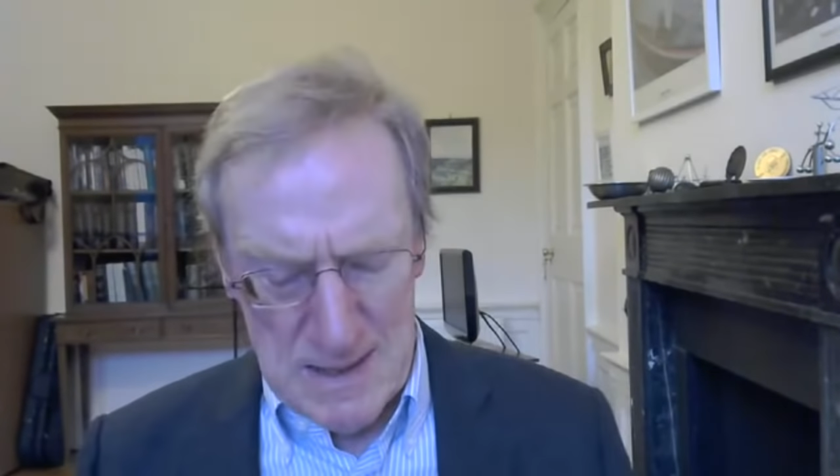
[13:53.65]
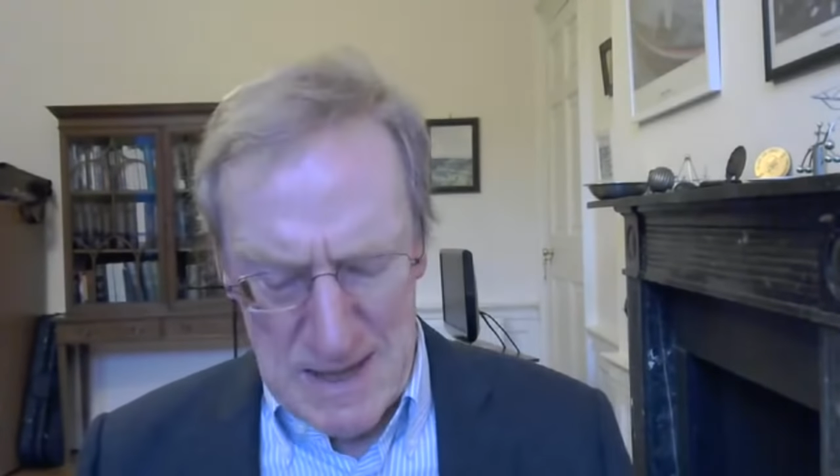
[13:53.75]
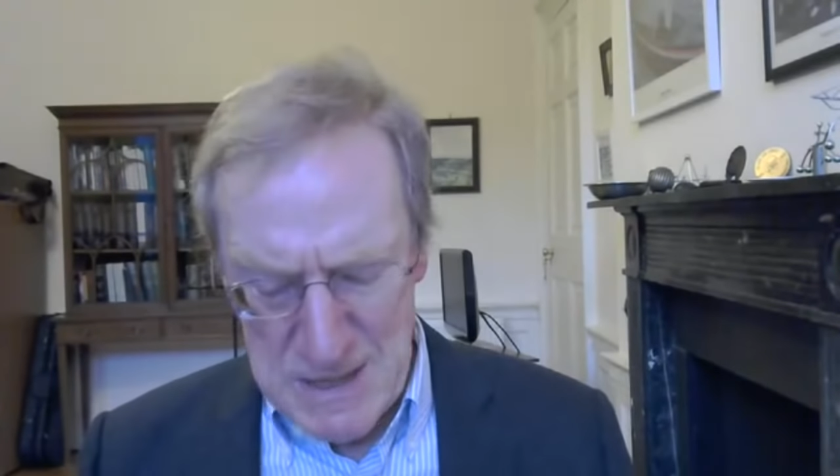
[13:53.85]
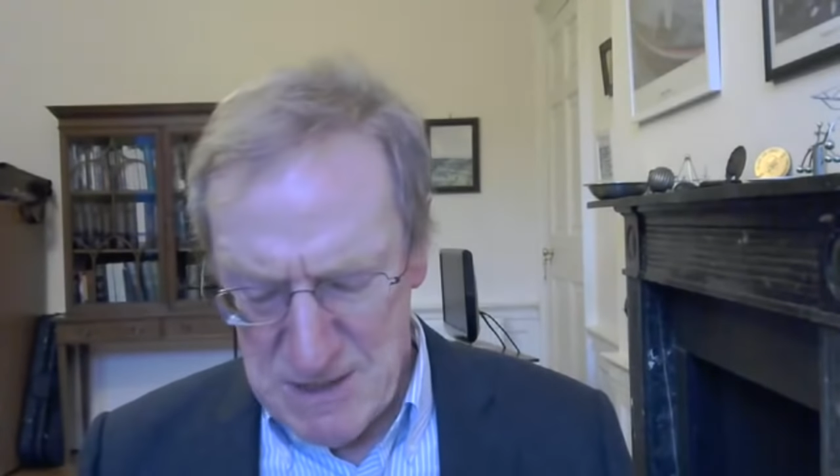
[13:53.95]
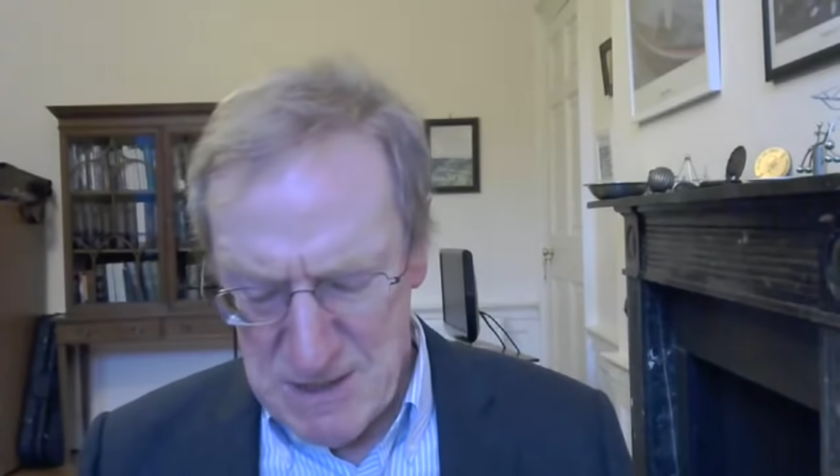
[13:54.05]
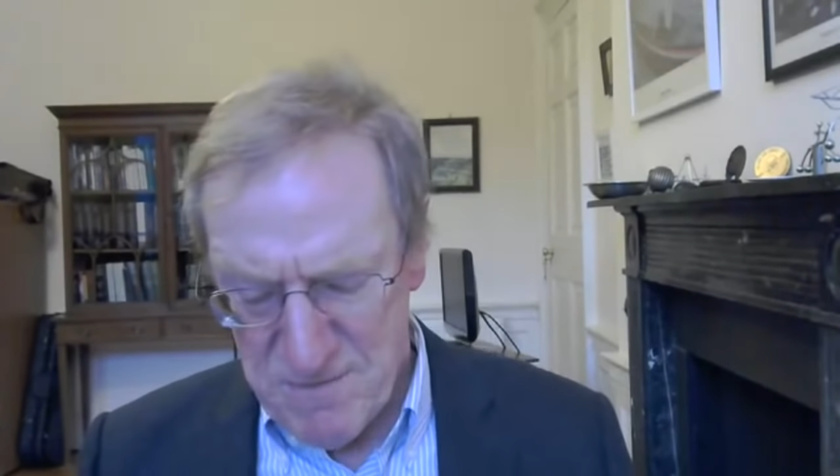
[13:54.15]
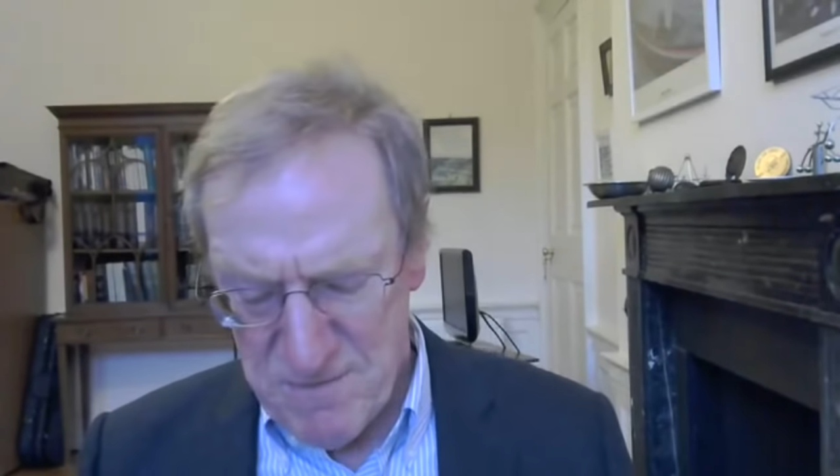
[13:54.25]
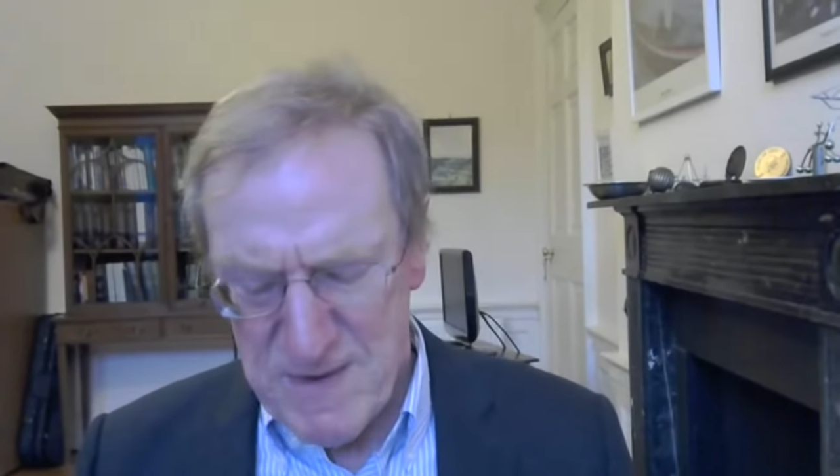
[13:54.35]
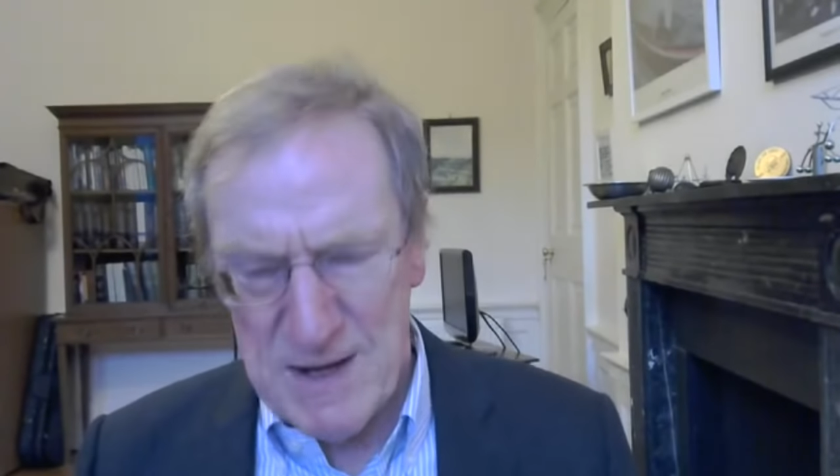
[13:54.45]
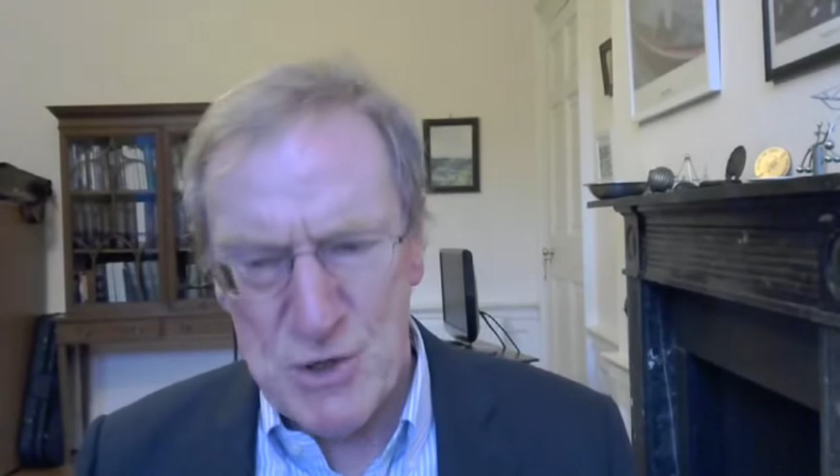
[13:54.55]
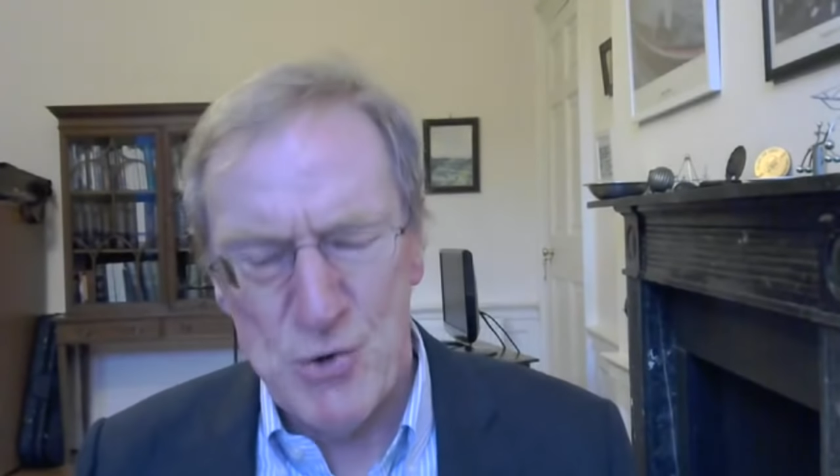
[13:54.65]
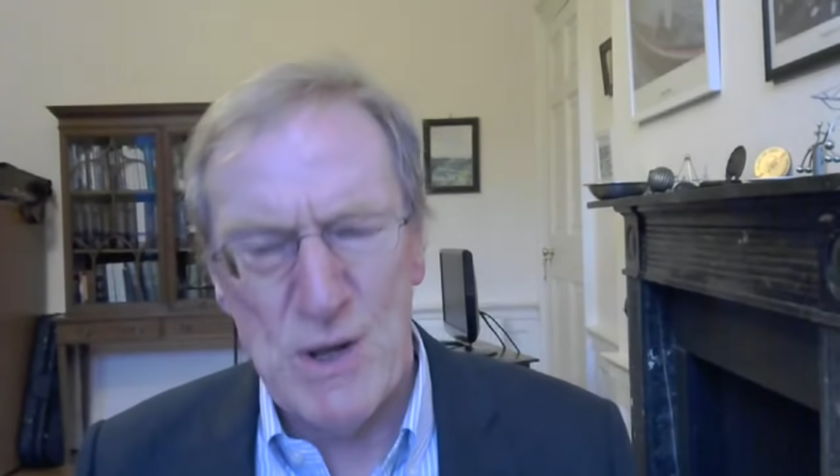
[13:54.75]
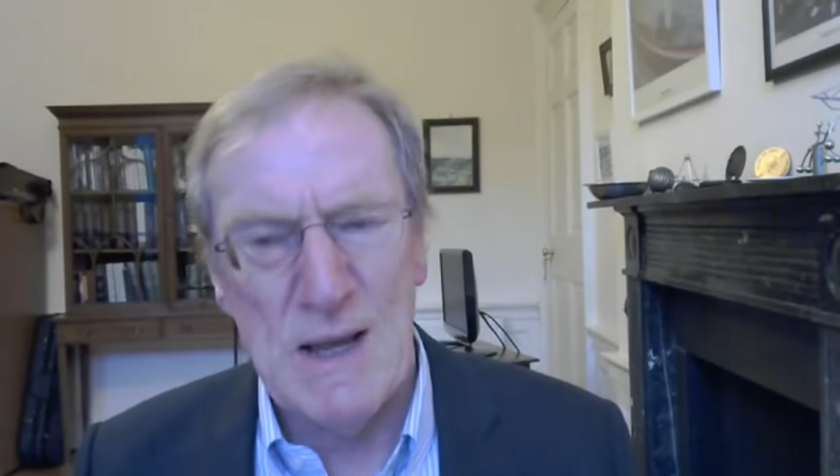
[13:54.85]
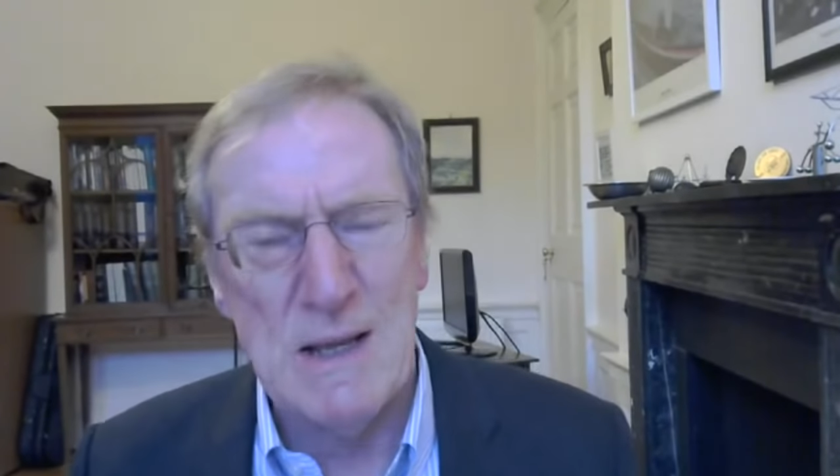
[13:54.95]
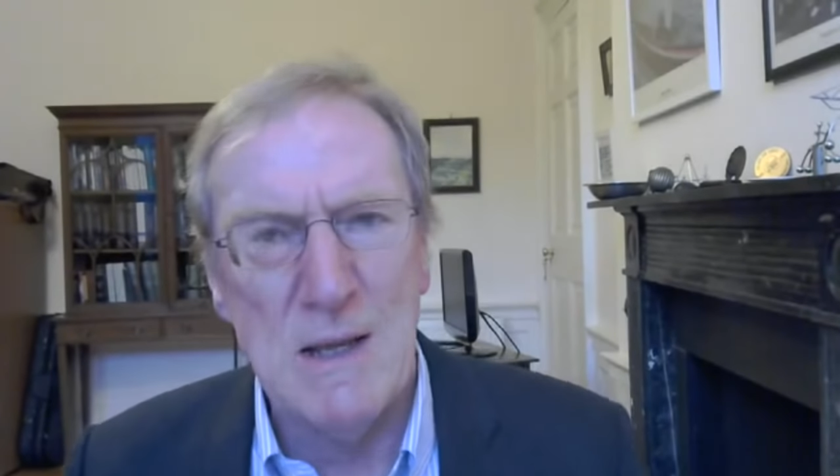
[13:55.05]
engage in fair
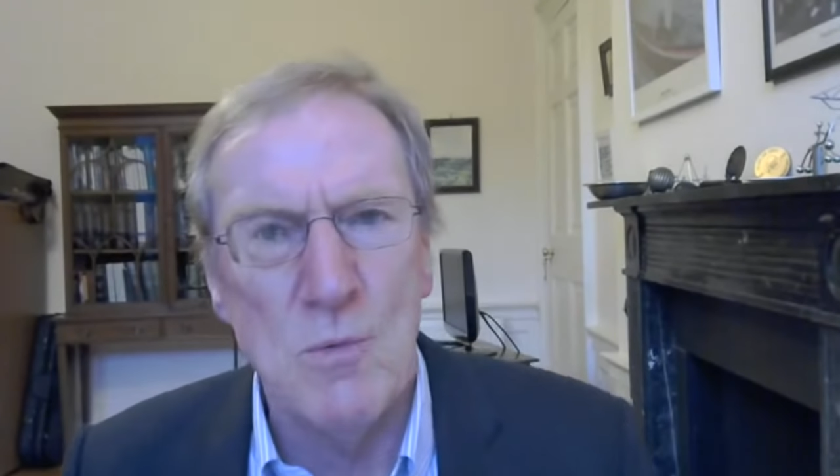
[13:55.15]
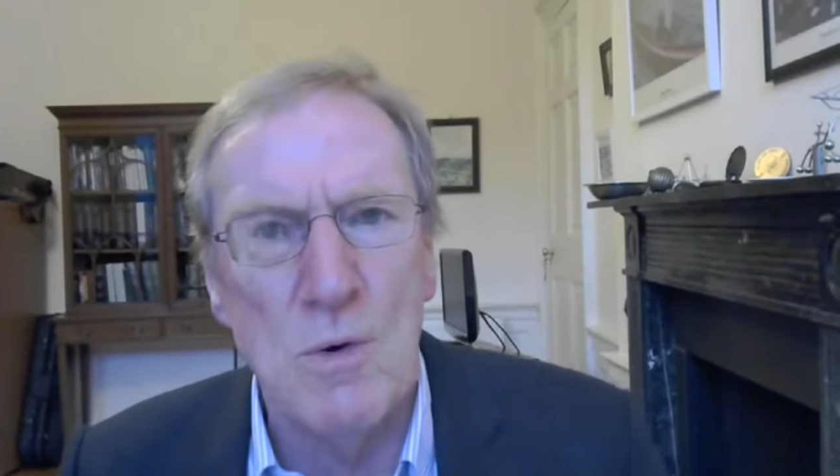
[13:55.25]
trade.